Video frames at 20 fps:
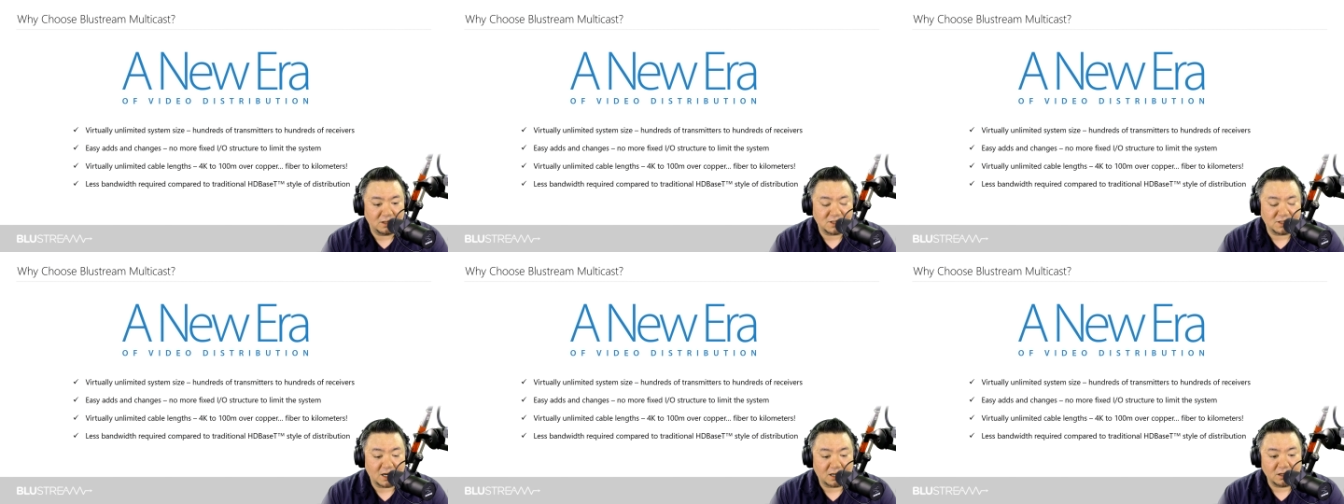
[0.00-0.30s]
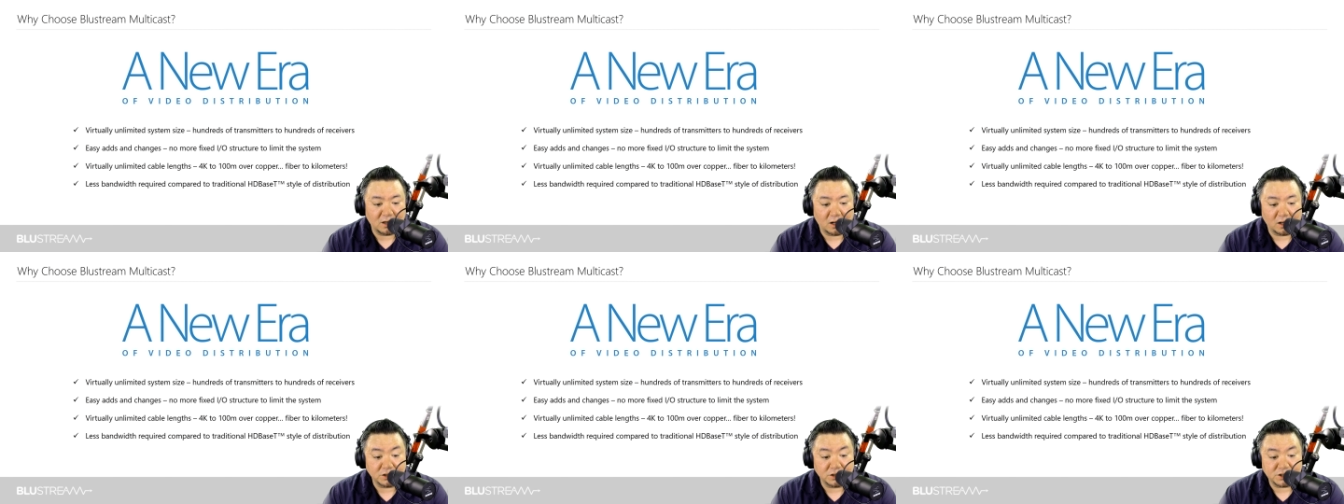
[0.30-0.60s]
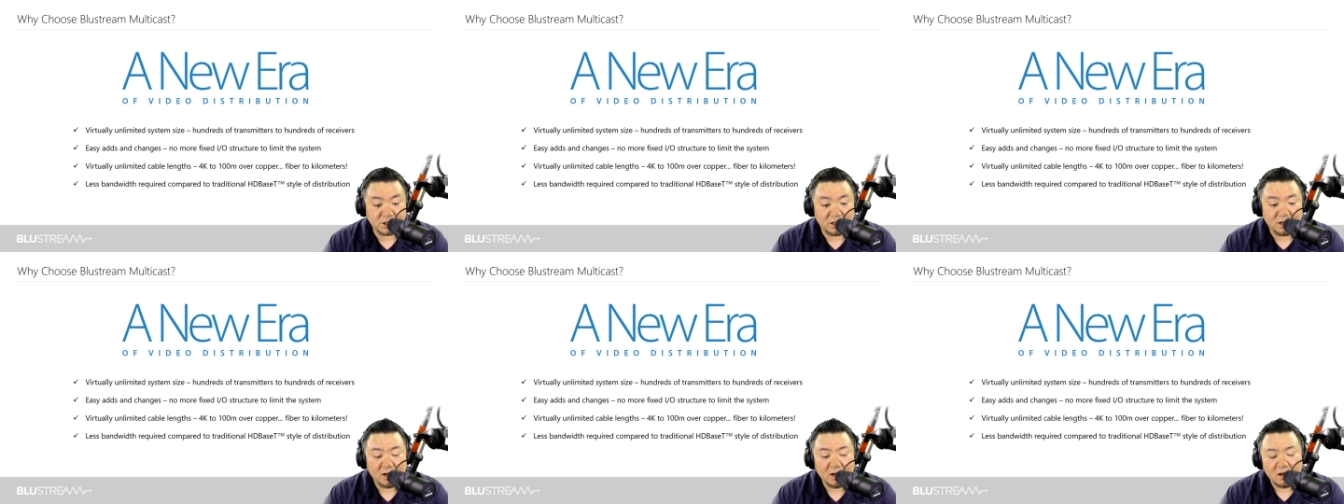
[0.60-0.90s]

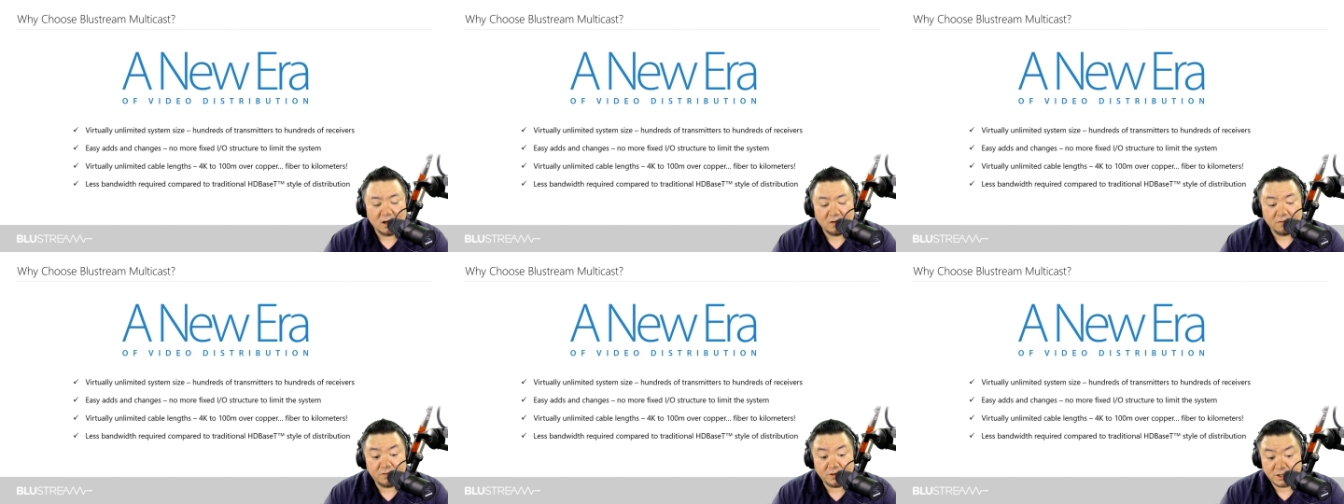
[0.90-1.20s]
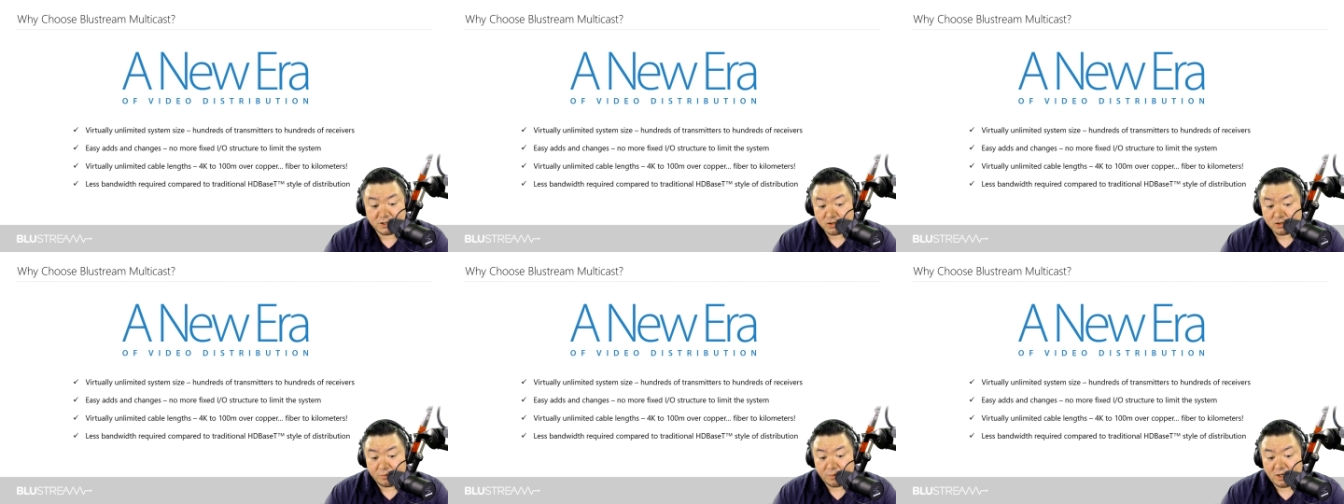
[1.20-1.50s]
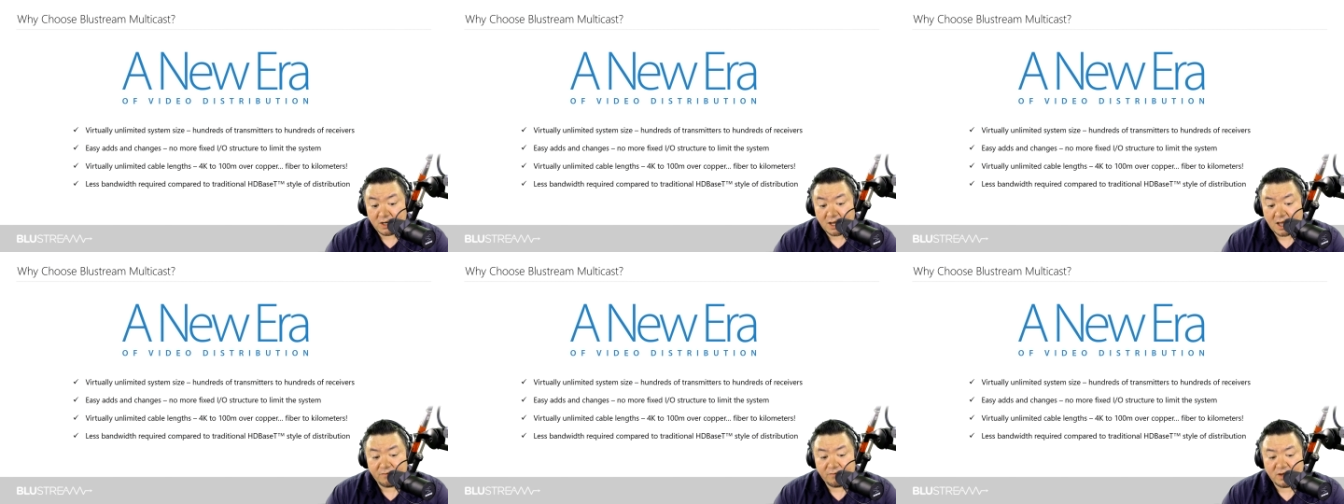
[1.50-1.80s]
technology for
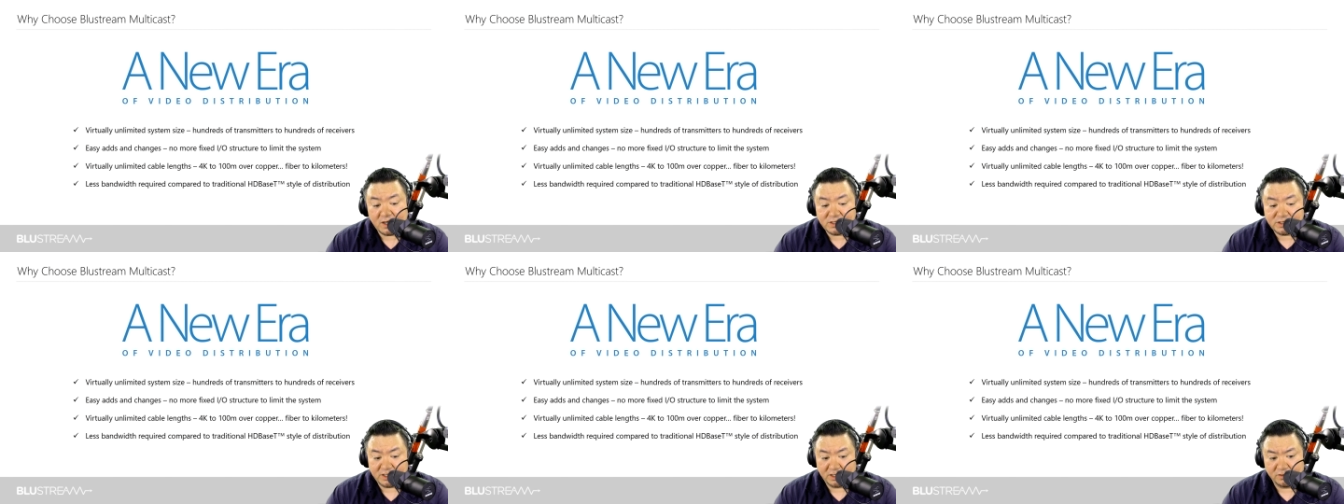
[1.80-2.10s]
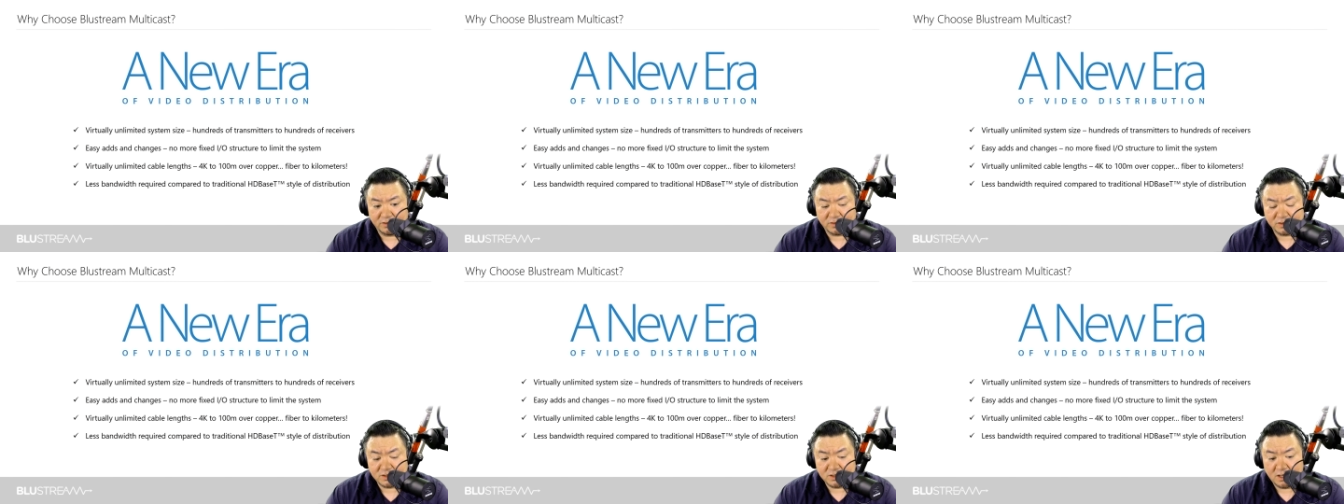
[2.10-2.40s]
distributing AV signals.